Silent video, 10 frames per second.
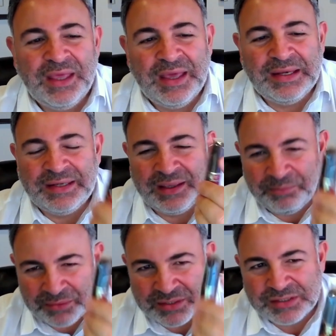I
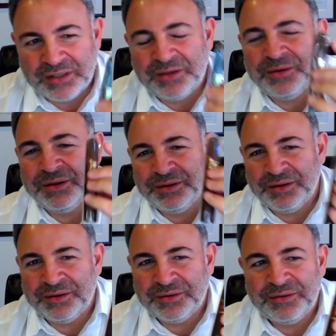named the cigar in
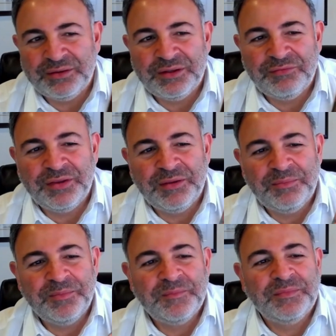honor of
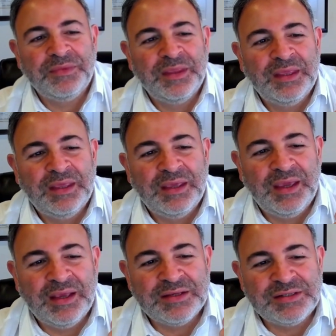him,
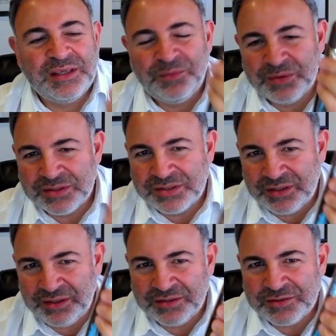as he was
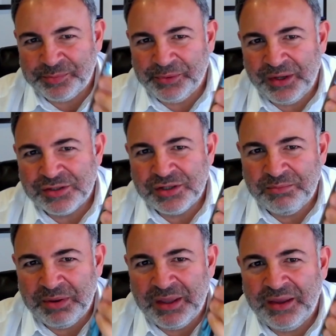the
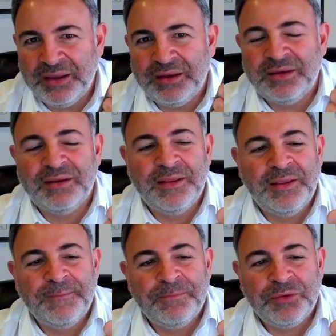inspiration behind
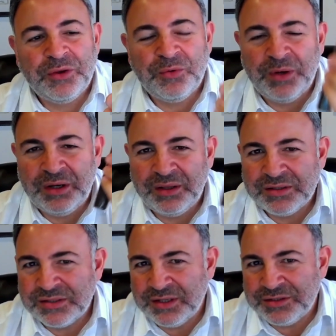creating
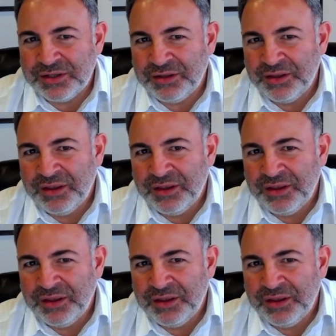such a